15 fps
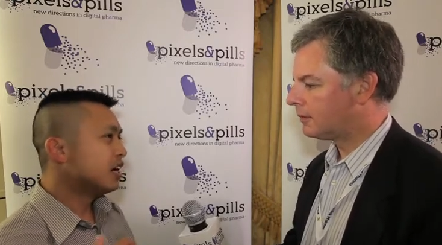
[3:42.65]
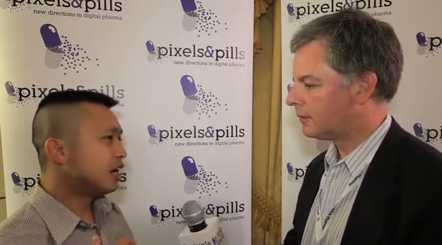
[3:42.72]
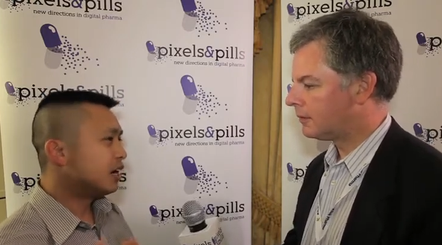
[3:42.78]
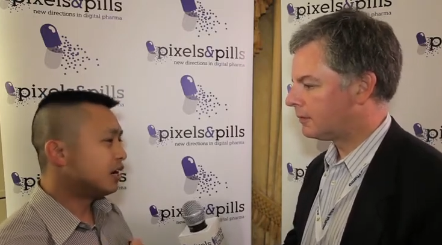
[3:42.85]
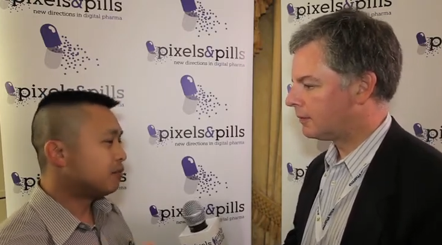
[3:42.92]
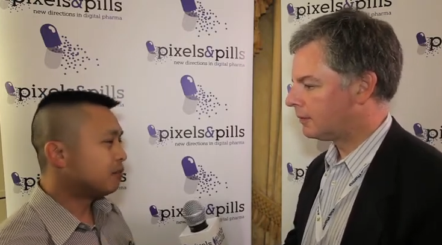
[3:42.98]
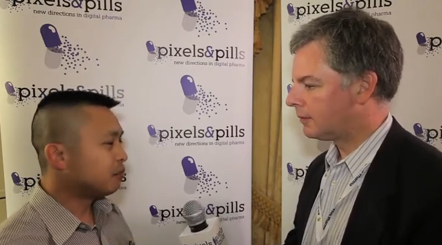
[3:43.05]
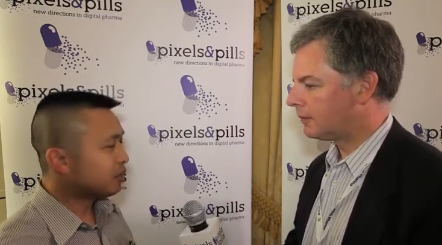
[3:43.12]

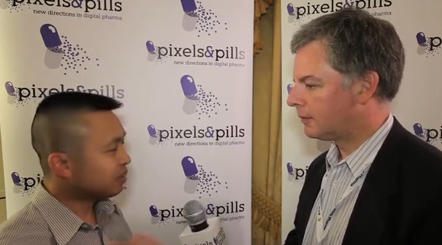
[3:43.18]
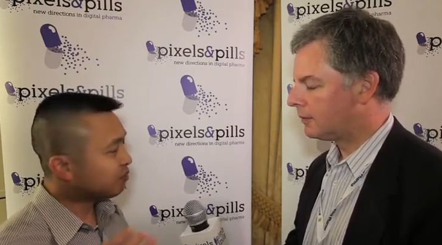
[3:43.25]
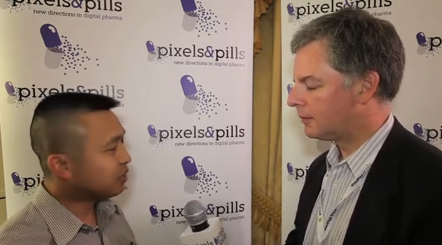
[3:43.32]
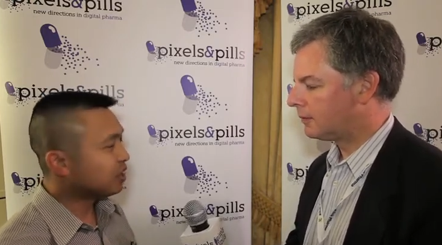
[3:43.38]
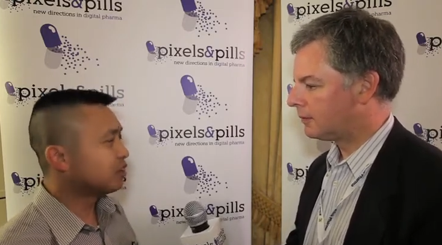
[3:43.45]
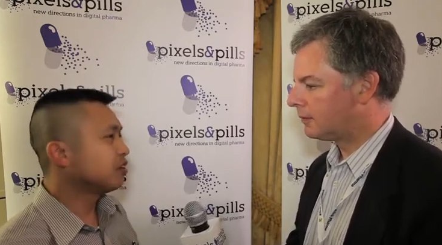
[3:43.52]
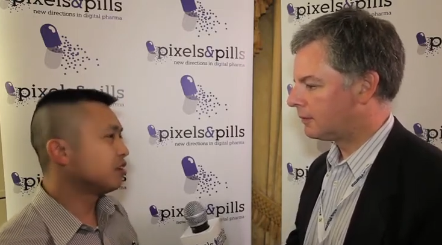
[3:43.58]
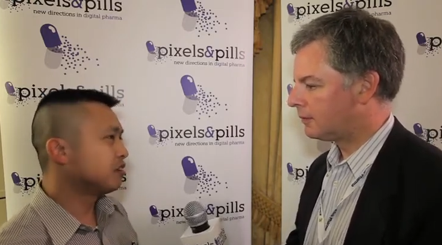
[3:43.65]
Speaker 1: Um, we're
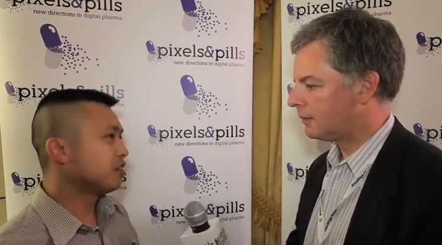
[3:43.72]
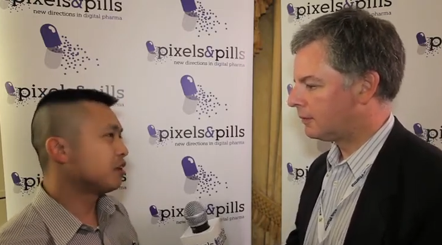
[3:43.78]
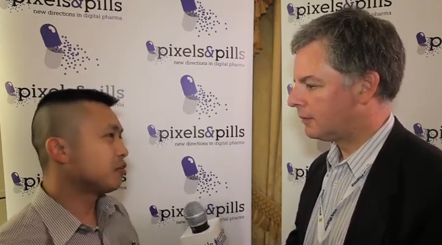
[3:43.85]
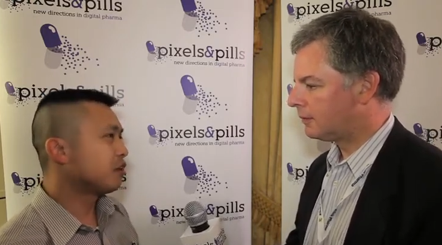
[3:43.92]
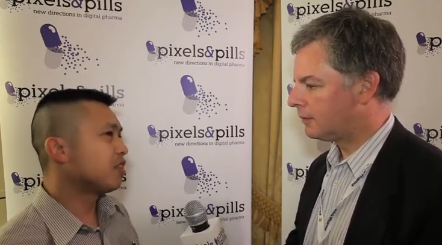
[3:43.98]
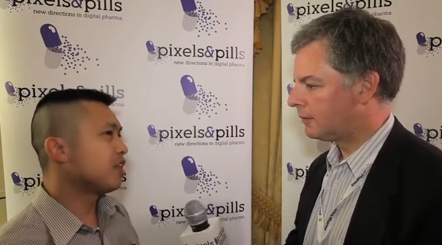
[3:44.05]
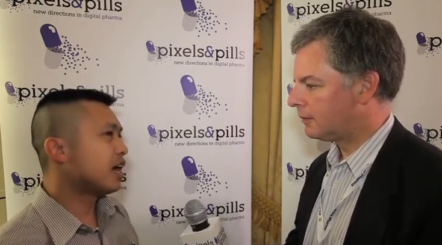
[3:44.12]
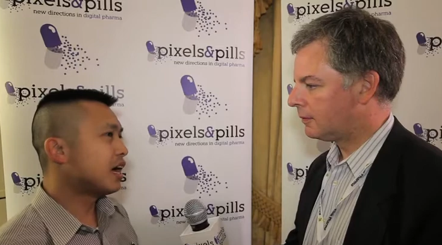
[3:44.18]
definitely going to stick
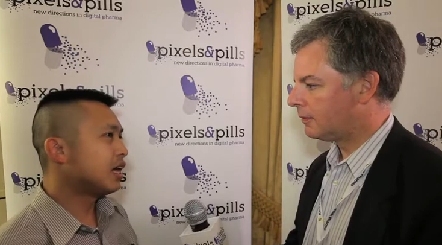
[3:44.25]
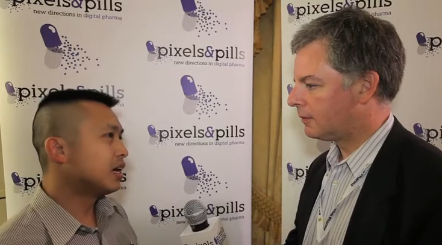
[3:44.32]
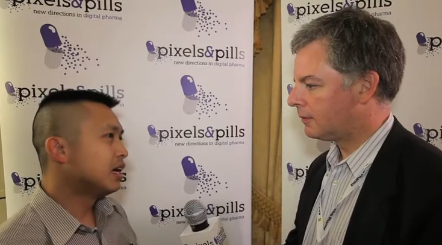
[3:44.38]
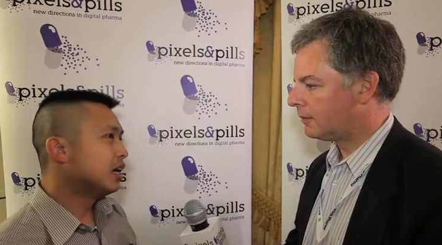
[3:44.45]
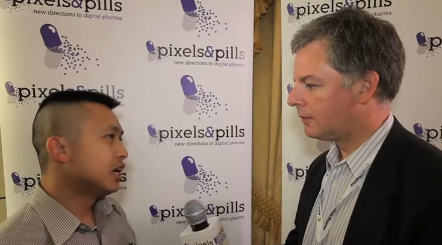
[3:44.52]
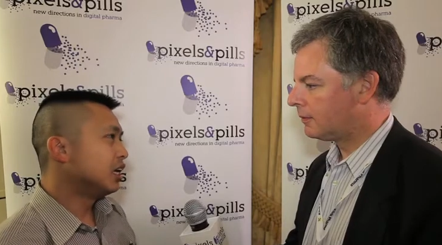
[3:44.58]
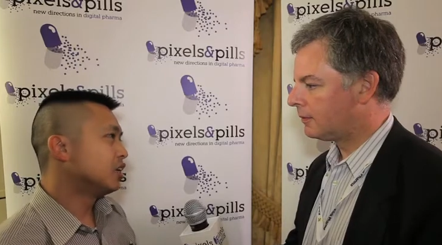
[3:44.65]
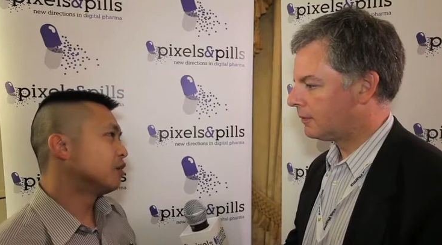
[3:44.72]
with that.
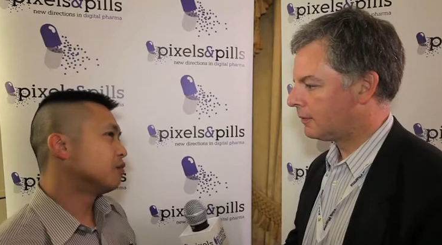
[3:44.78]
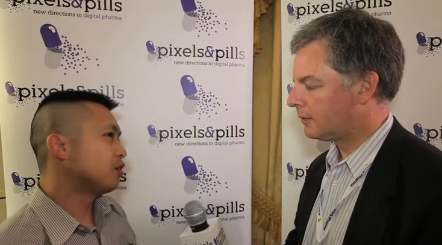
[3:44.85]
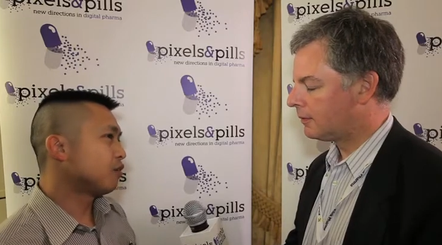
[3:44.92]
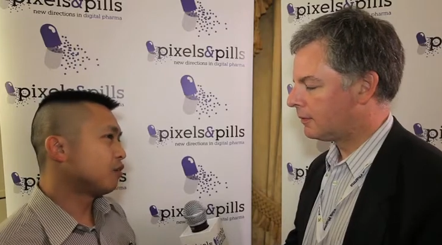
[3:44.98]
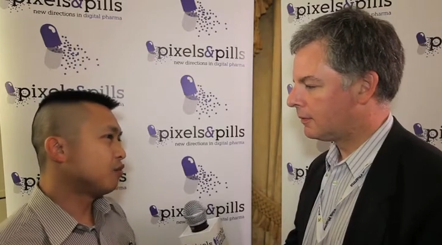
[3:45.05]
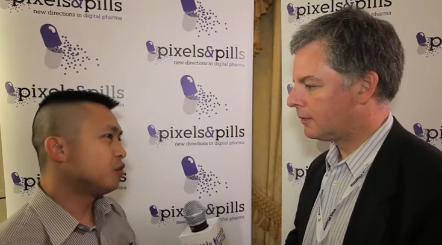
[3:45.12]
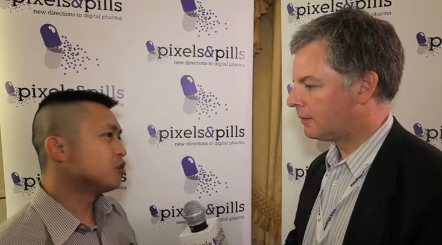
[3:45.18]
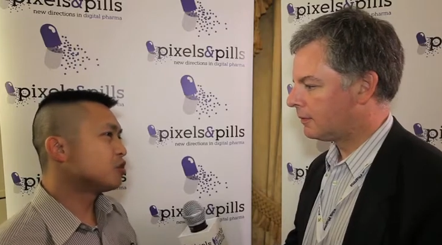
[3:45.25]
In terms of
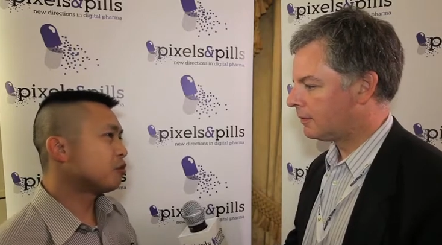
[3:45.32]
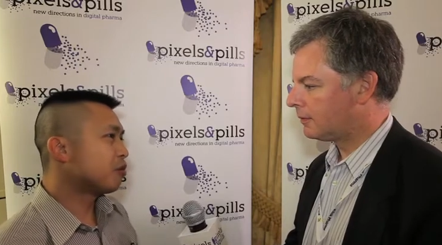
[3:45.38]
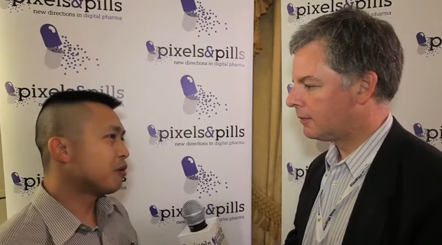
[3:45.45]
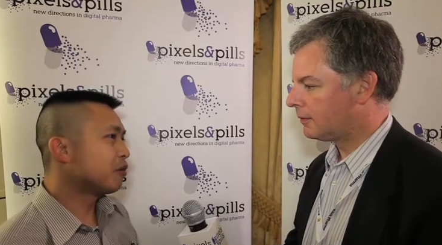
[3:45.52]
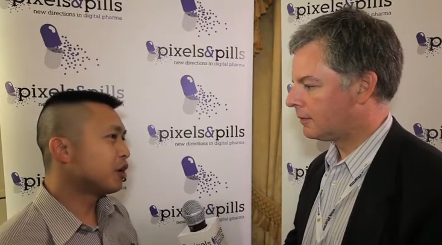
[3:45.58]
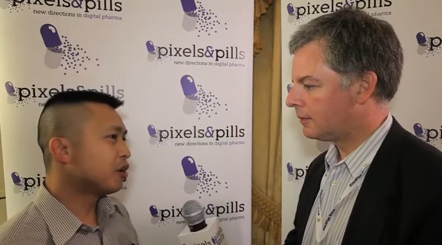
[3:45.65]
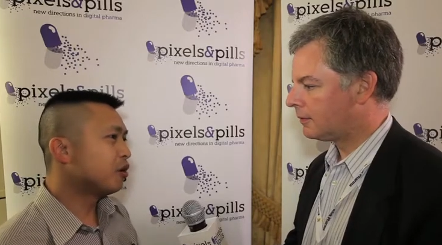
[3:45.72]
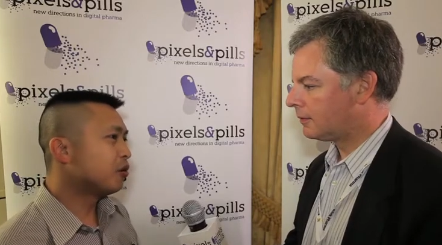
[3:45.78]
the future, where
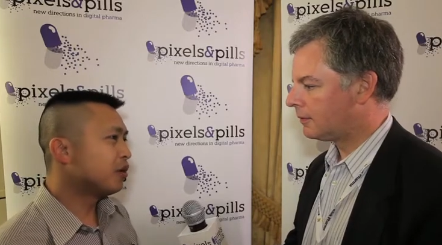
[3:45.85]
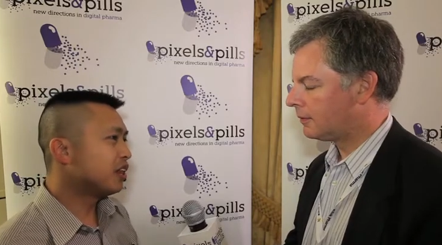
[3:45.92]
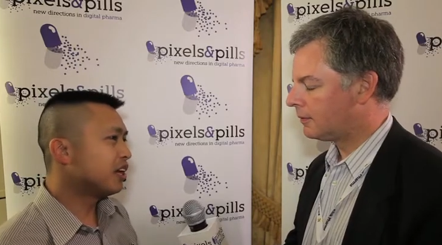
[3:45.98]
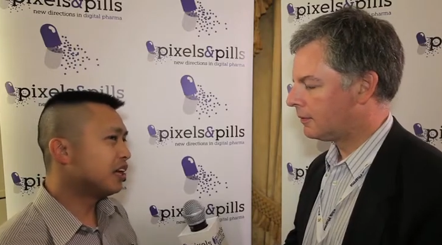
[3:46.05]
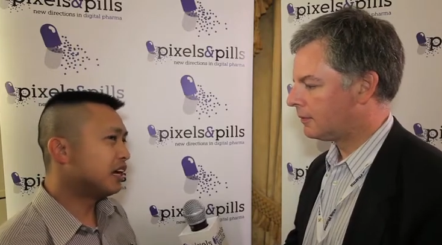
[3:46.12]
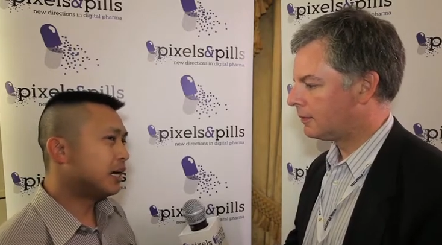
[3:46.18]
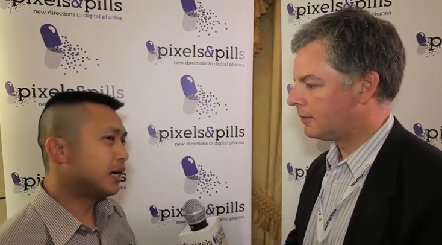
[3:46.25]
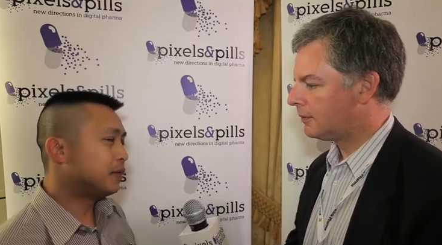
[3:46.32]
we go with
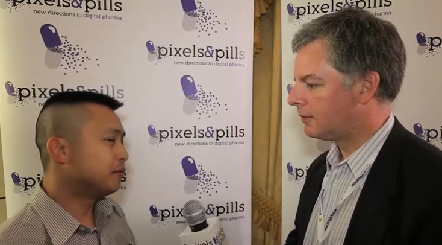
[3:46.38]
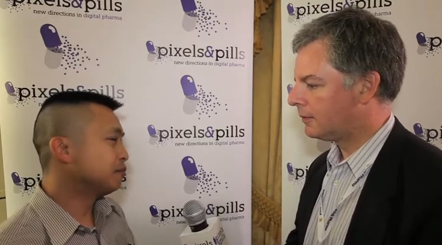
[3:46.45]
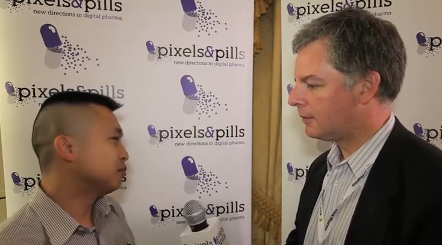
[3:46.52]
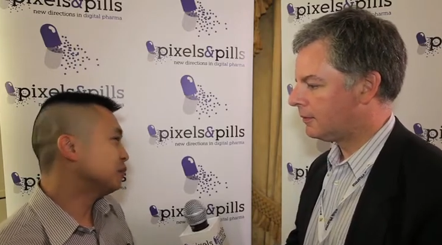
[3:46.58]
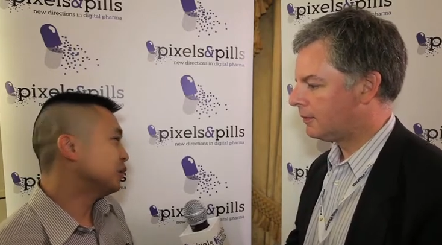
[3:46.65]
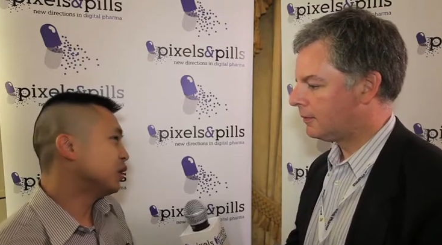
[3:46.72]
it, um,